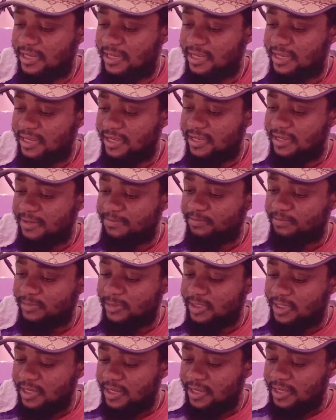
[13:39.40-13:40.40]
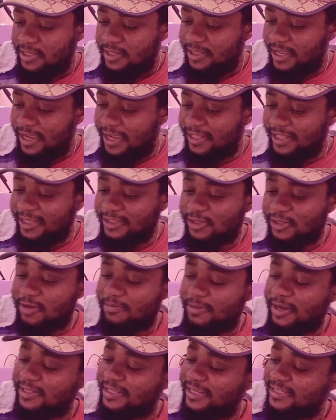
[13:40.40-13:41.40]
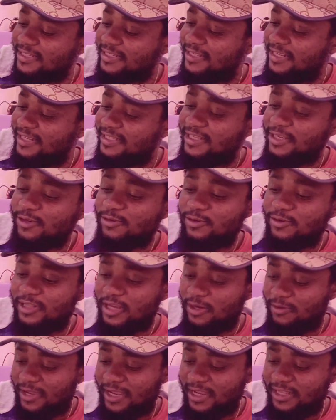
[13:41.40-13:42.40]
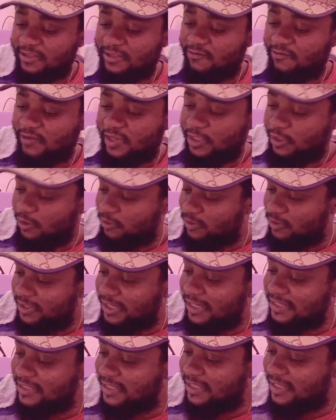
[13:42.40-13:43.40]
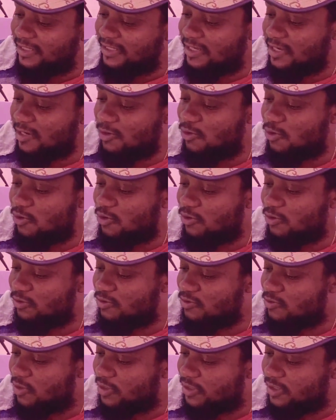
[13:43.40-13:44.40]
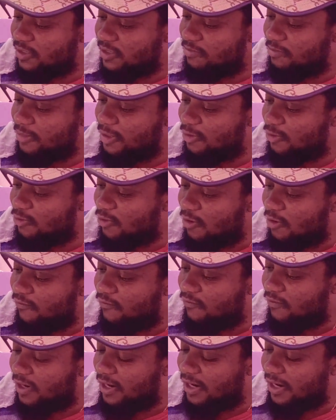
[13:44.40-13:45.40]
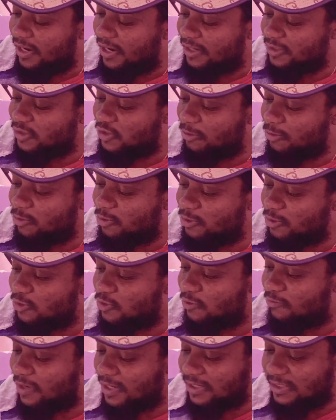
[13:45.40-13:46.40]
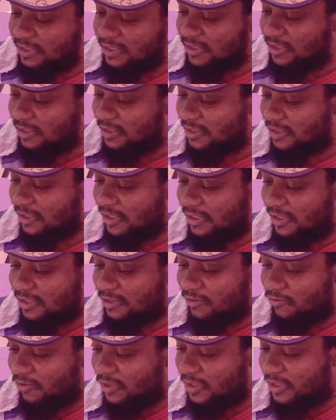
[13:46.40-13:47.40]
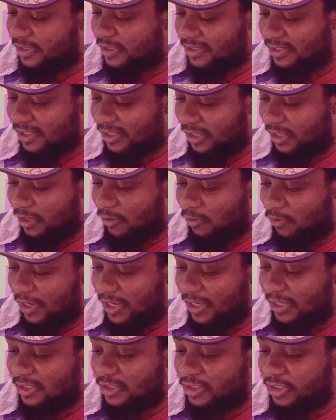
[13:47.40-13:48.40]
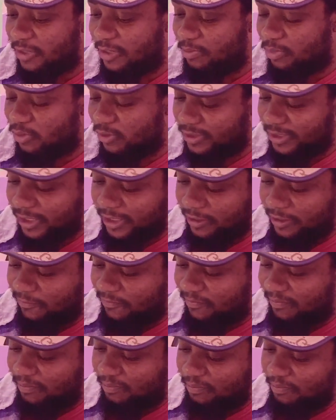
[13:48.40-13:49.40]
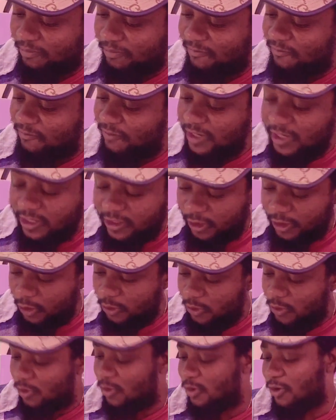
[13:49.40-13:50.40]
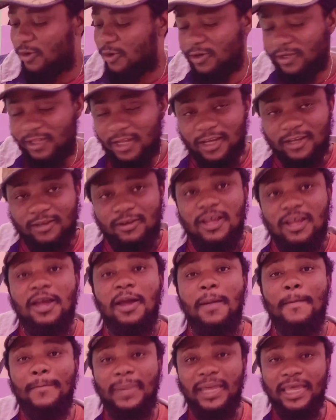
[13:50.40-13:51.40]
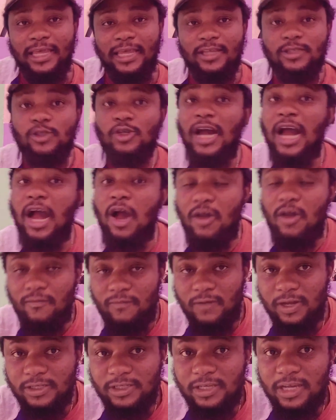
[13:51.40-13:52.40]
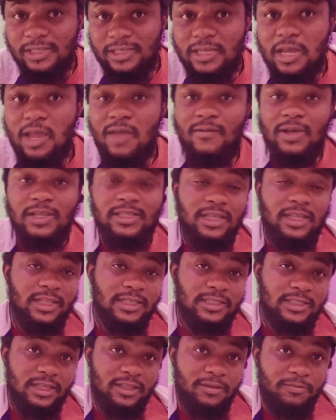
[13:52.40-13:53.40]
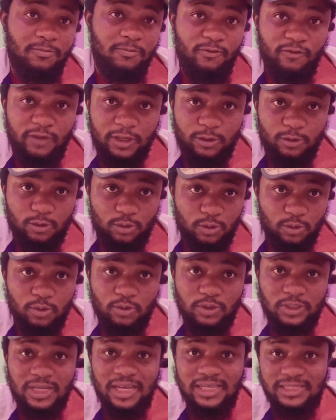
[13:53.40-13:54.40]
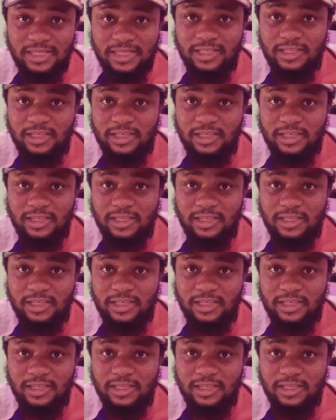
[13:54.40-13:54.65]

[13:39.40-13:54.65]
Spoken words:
Then let's talk about Destiny Tico. Then we end the video. Destiny Tico was in the middle of some controversies recently when she posted a video on her page. However, she has deleted the video though. She has deleted the video. But